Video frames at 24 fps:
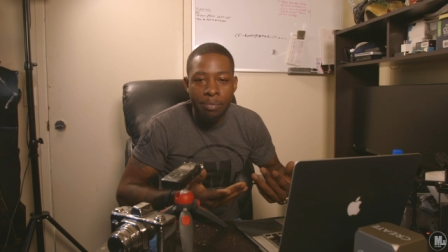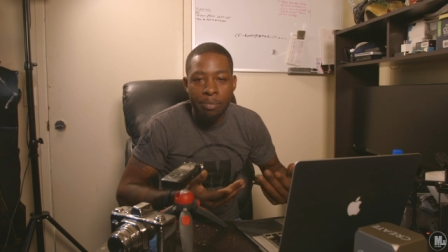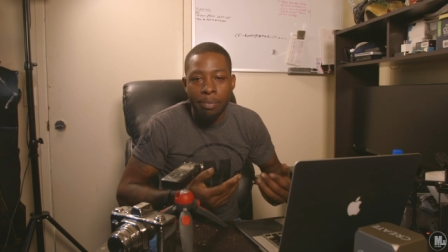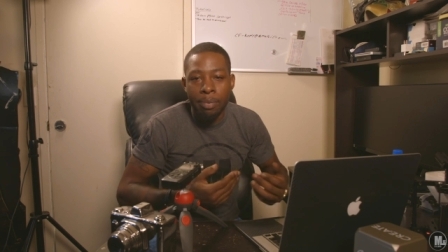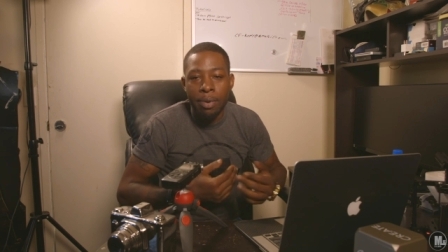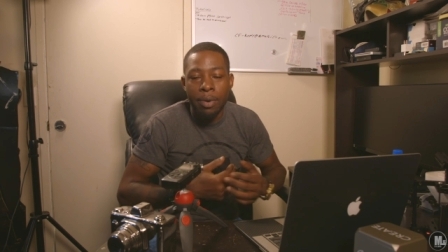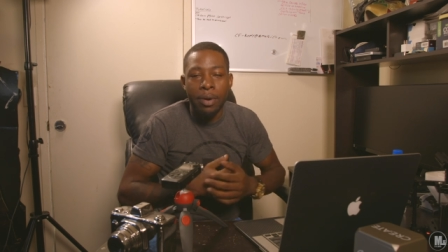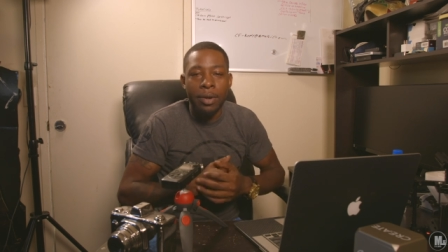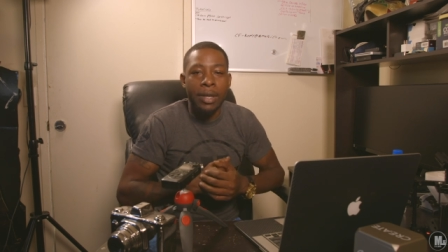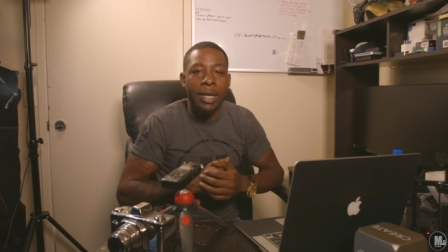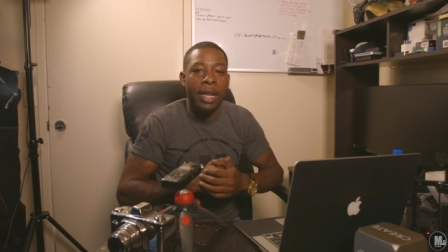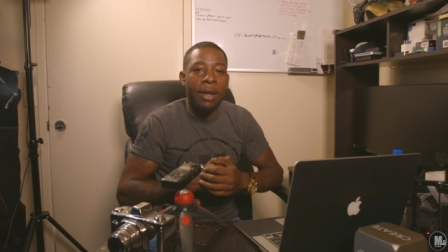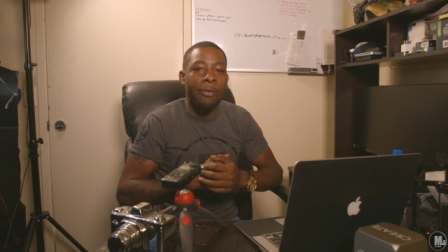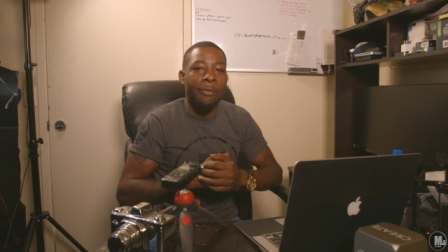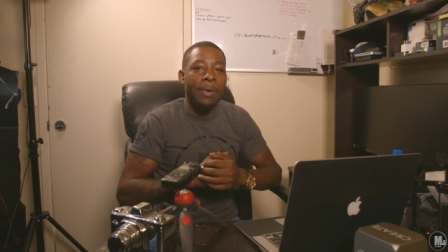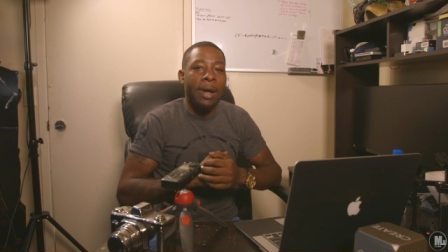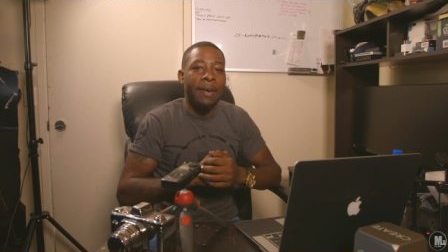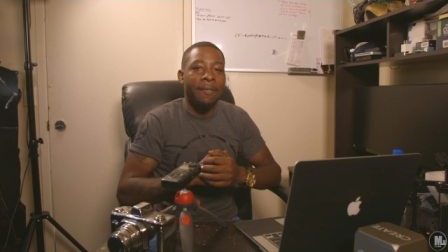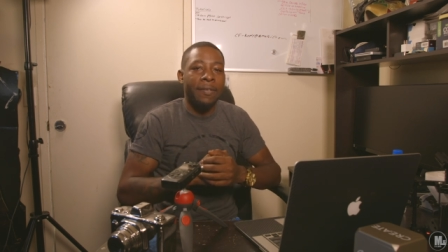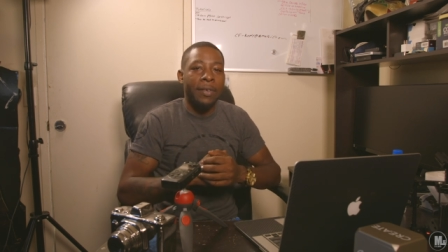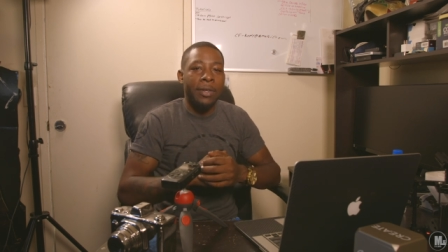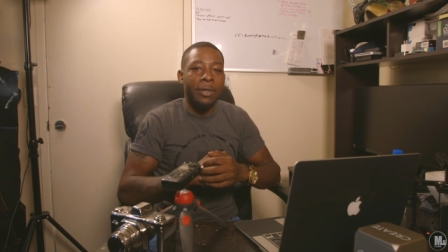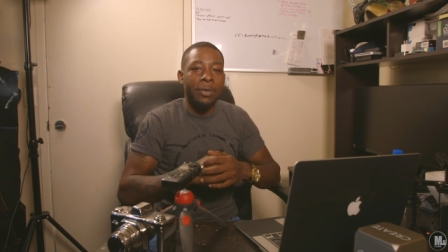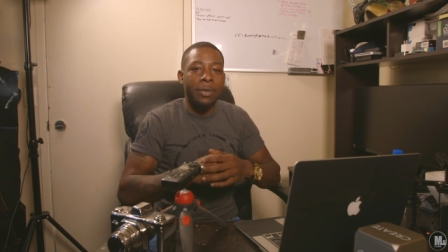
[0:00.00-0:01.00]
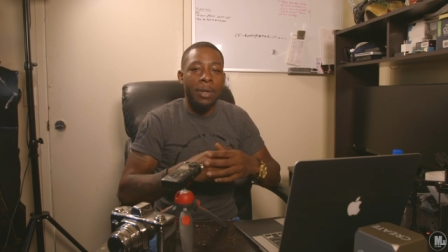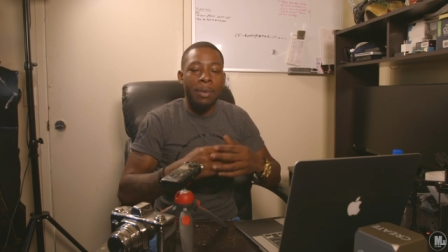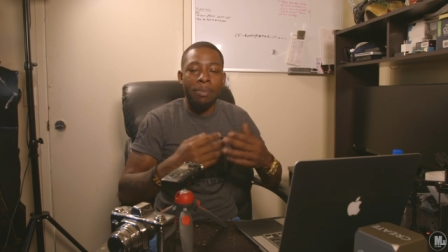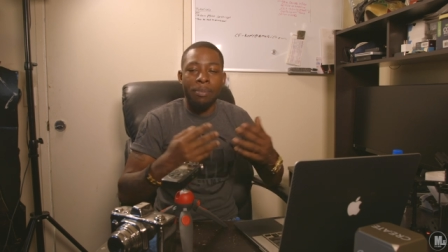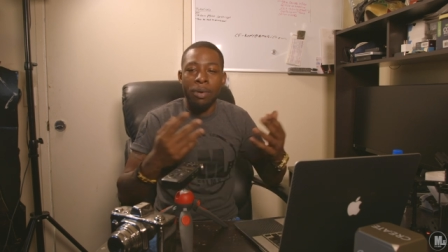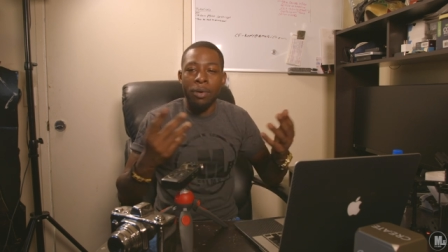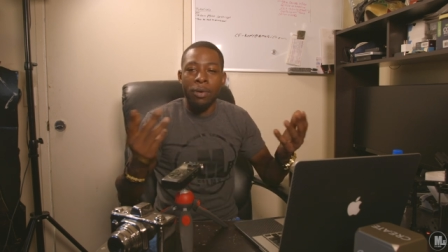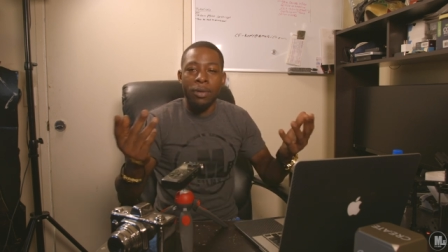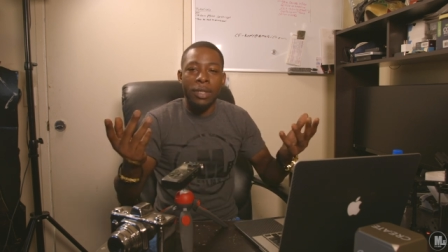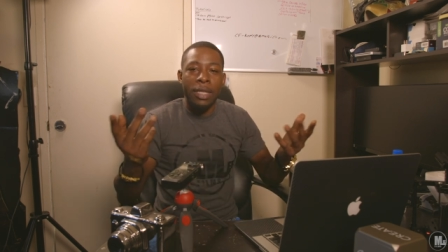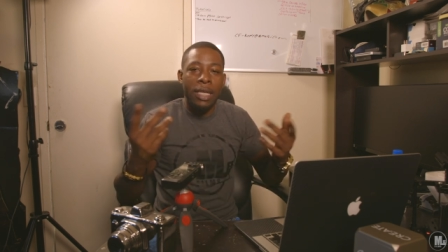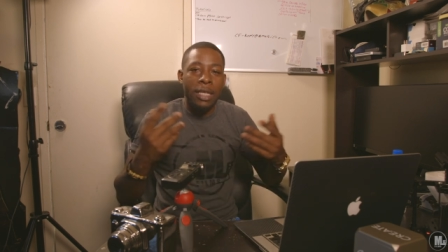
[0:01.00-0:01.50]
pulling in revenue and
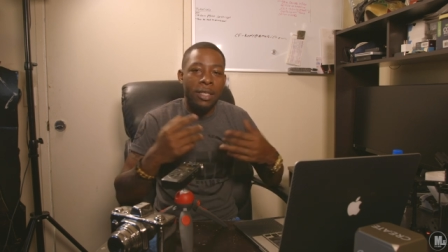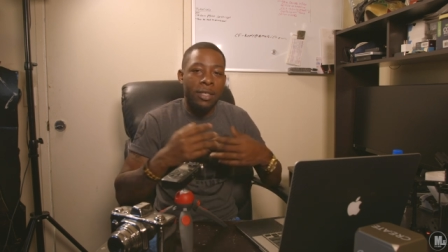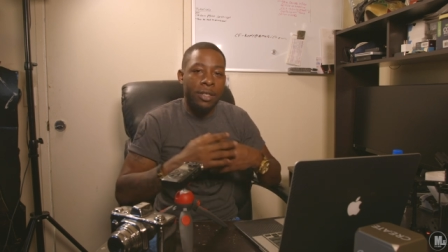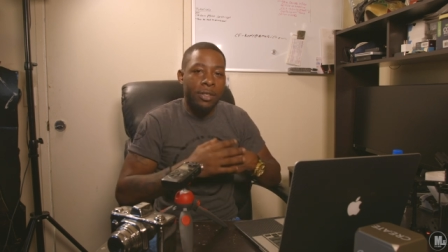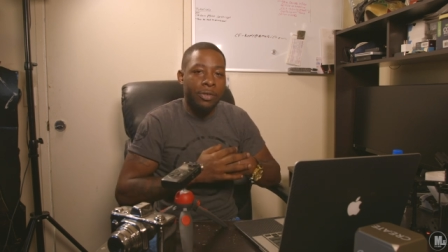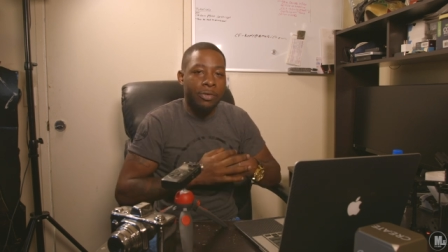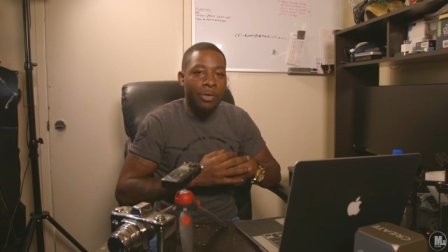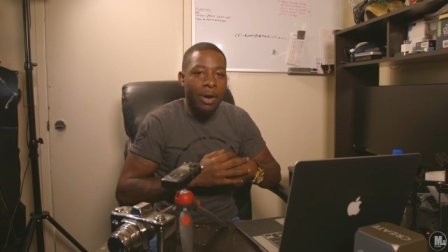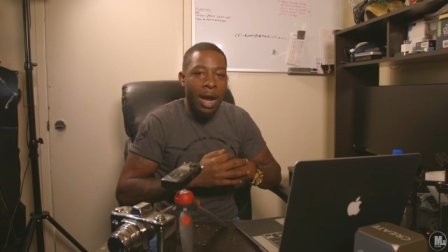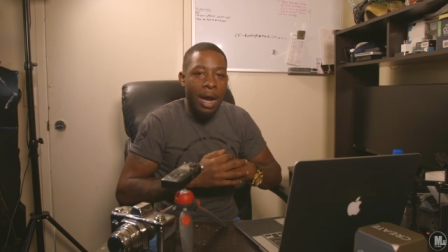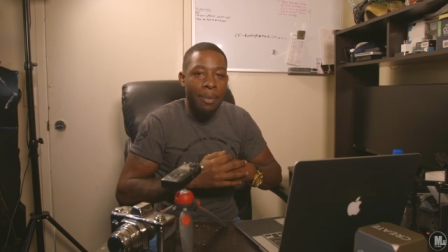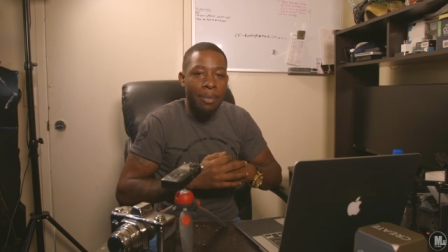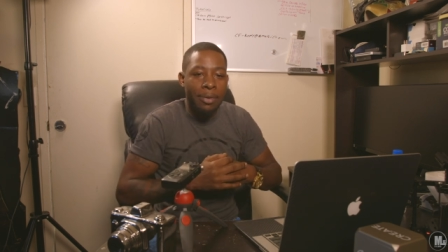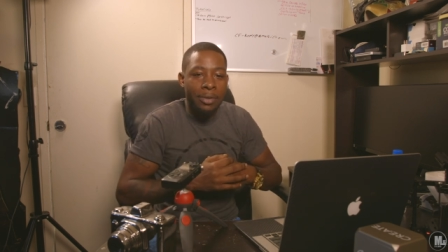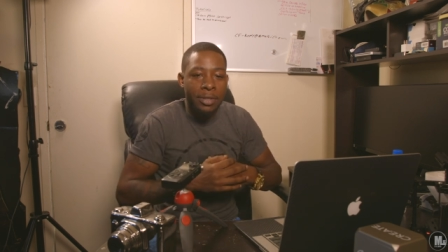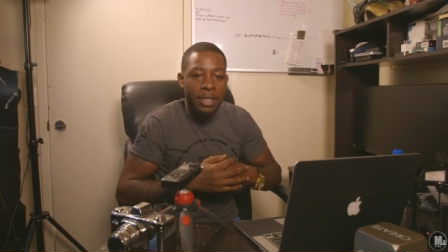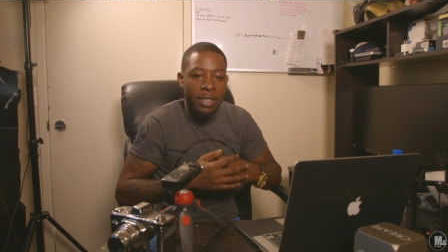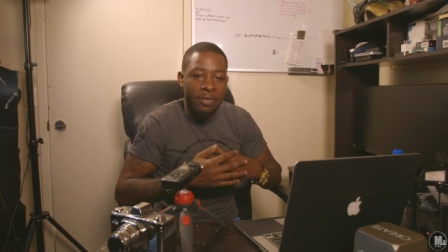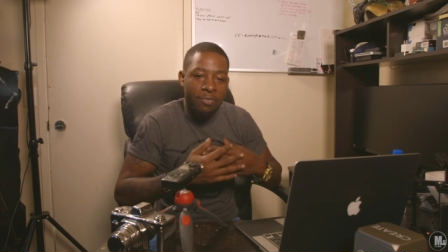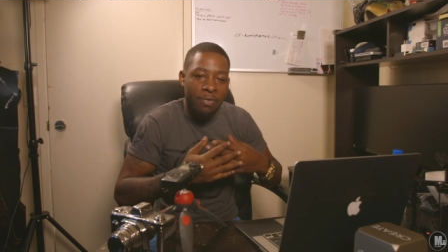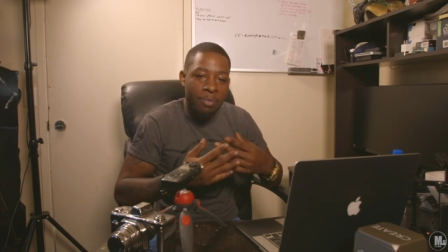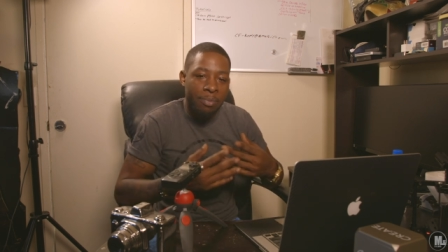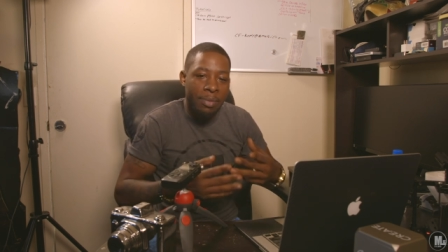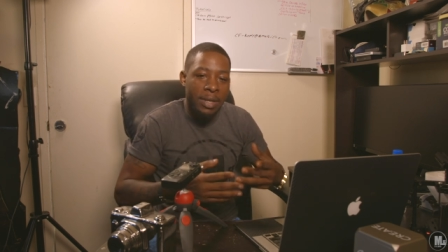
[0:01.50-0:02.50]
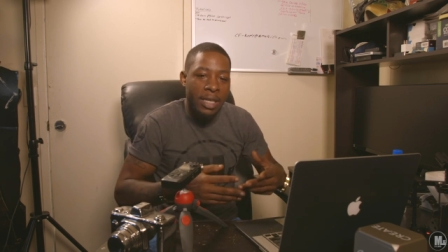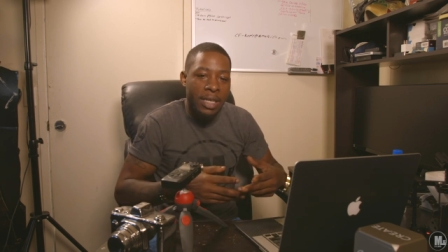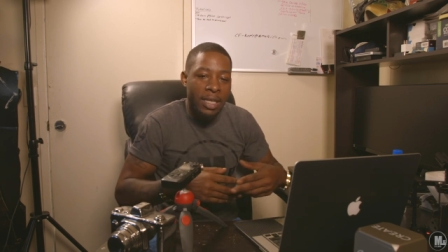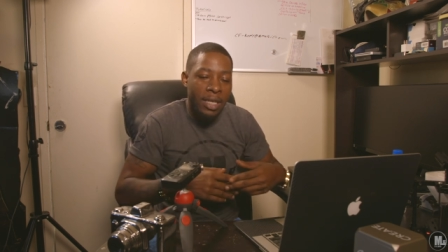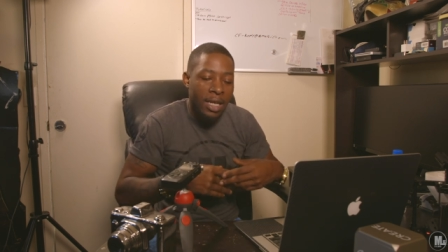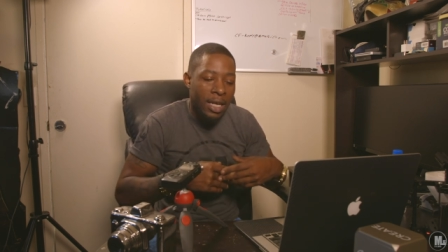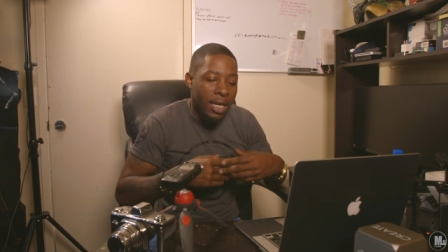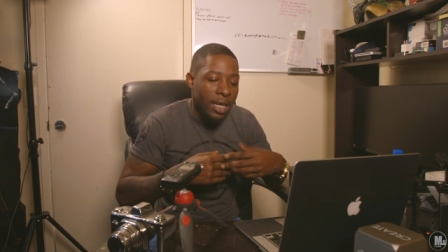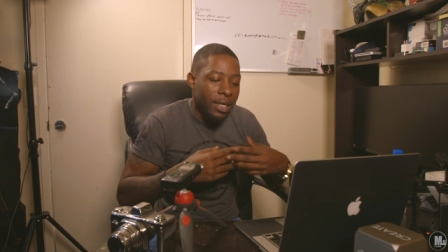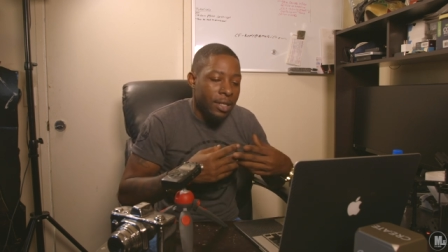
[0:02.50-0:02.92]
pulling in subscribers just from me